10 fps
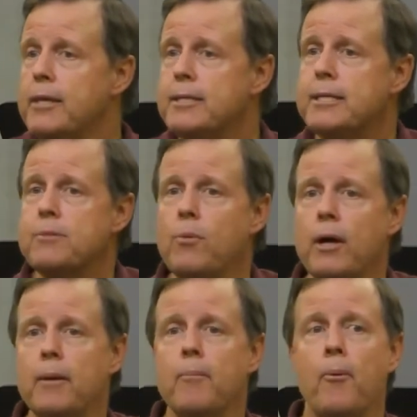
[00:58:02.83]
This is
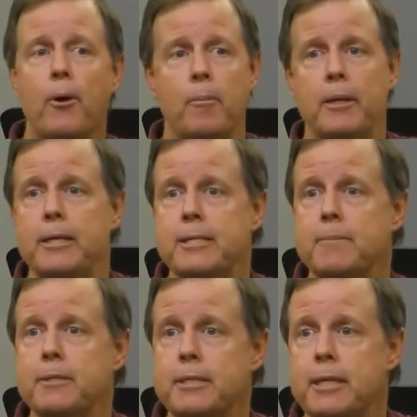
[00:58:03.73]
what
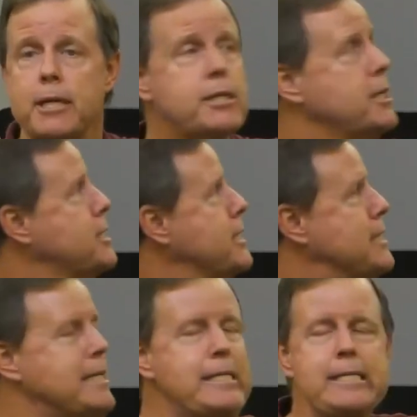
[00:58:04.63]
Mormonism is teaching.
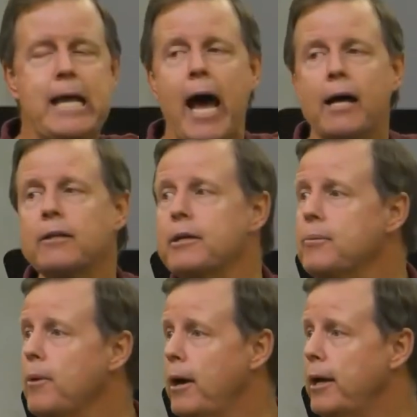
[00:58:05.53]
She's exactly
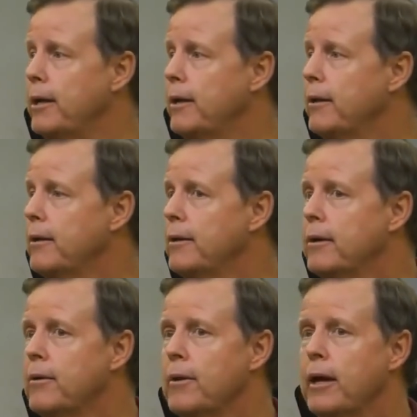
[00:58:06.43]
right.
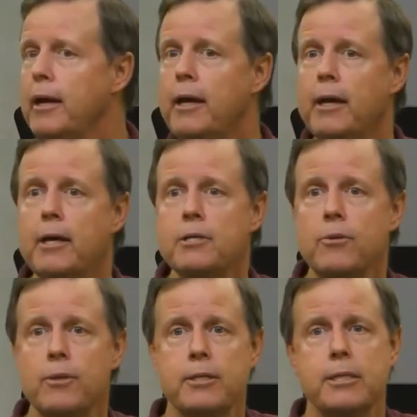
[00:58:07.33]
Okay?
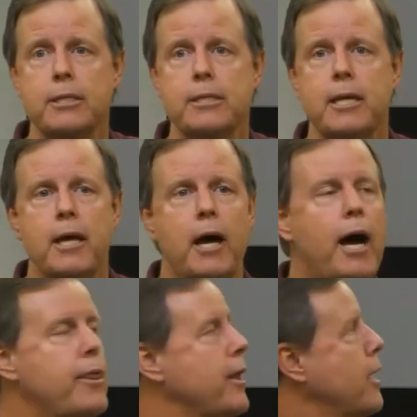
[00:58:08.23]
So this is,
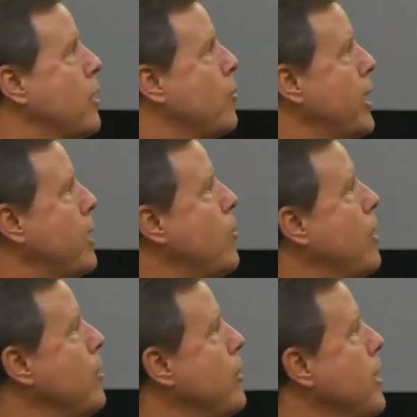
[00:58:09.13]
I think, a great
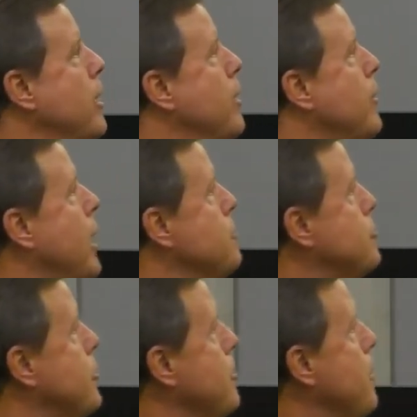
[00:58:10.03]
quote. Comes
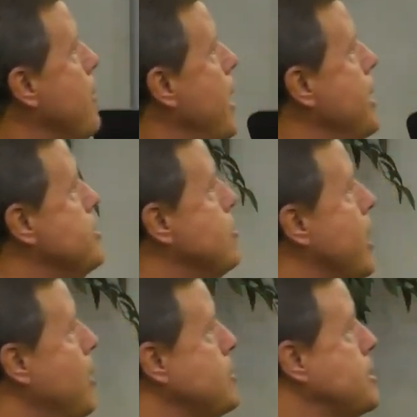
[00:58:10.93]
from the May
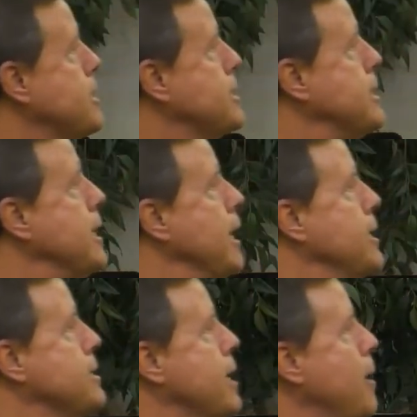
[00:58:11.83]
2016
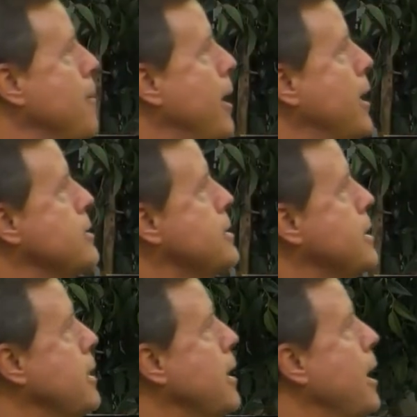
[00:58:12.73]
MSI
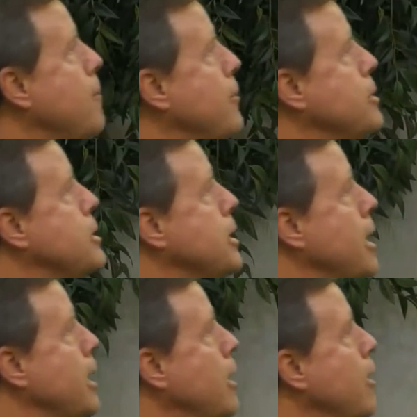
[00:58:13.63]
magazine, and I
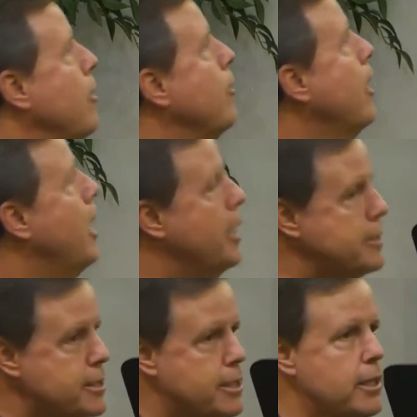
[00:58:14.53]
appreciate her
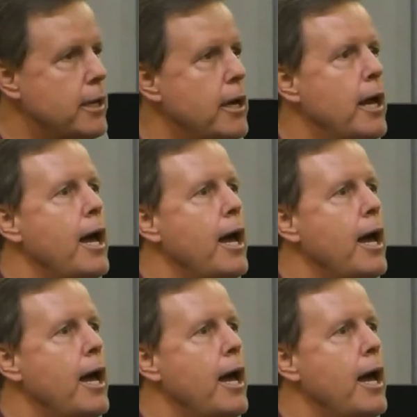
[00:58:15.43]
honesty.